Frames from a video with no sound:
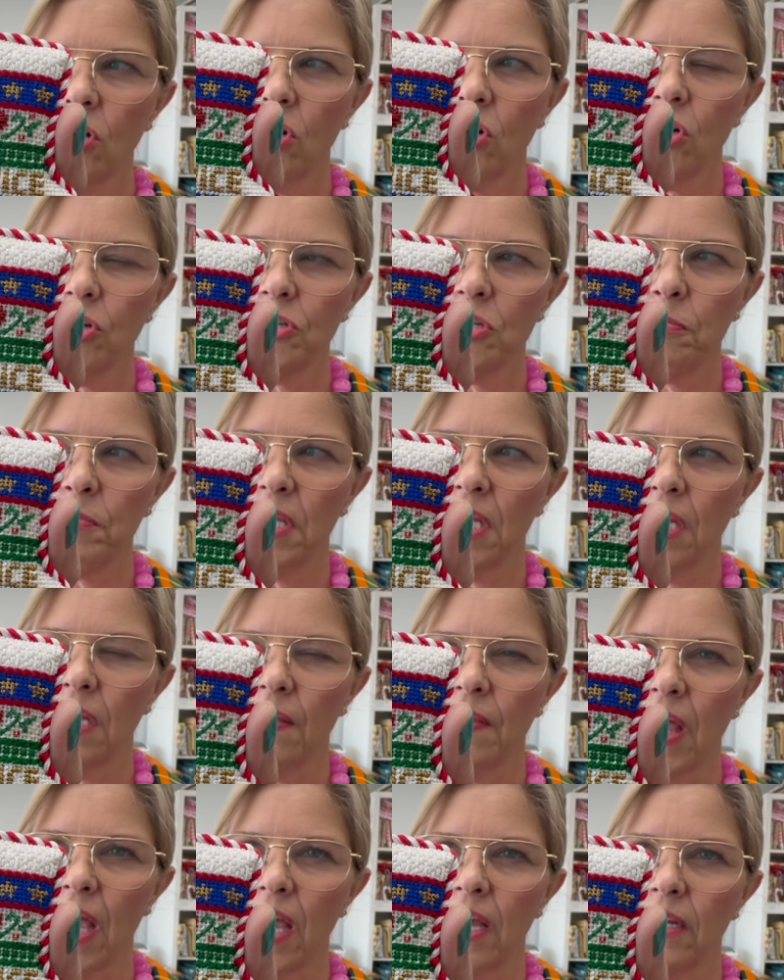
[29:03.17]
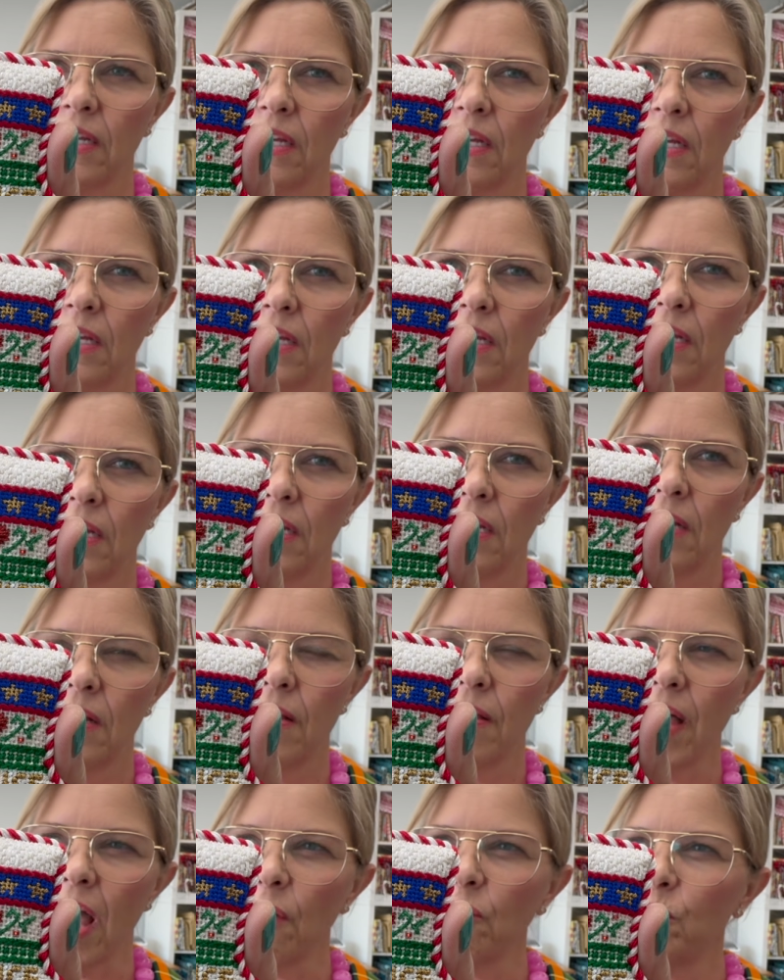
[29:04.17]
occurred to me that
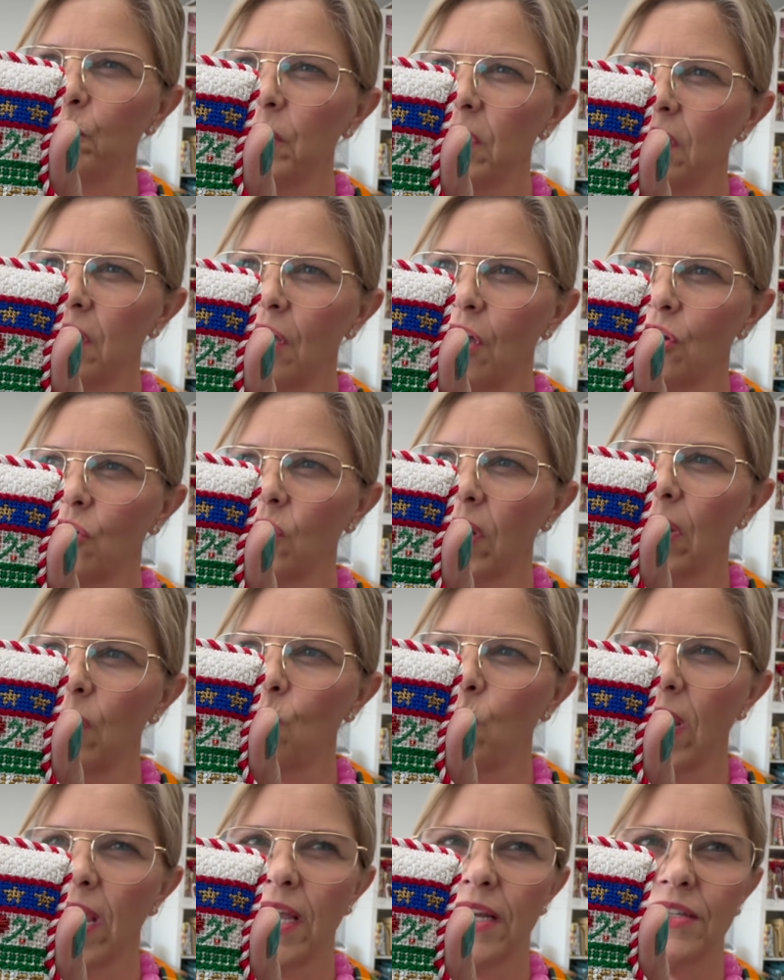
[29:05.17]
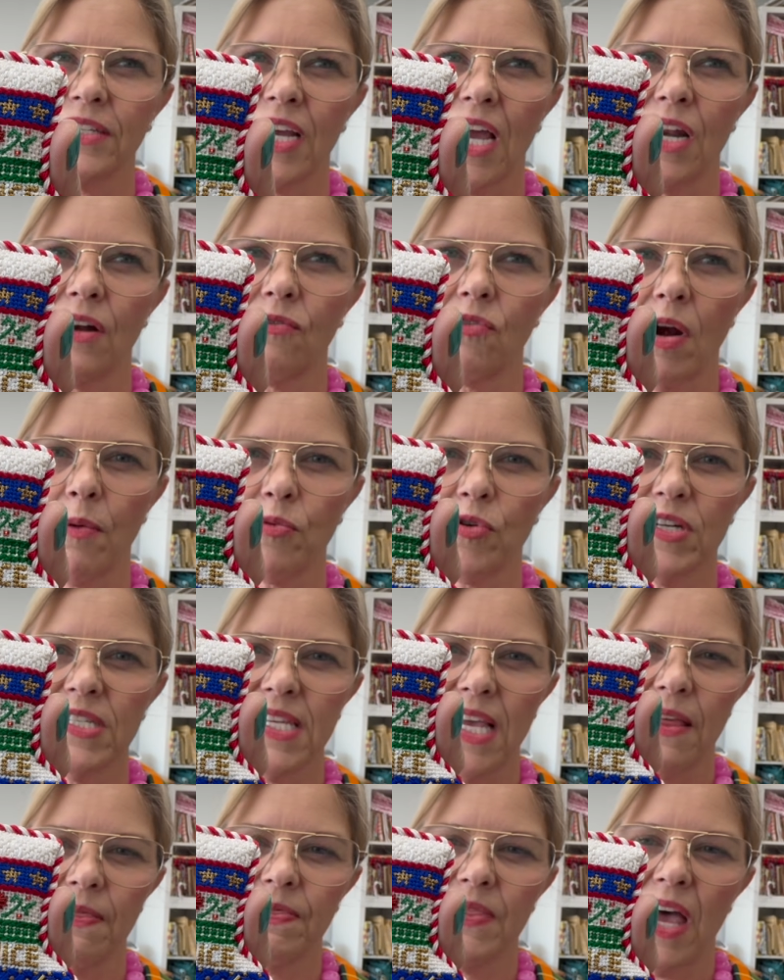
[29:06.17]
that would be a great way to kind of
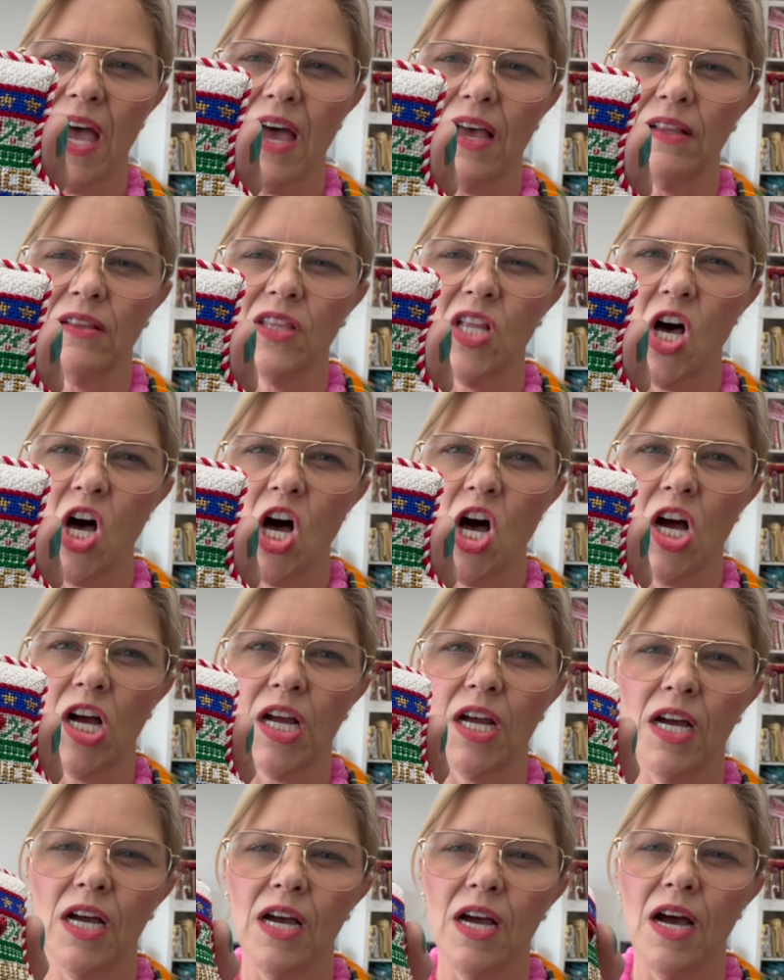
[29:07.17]
represent that long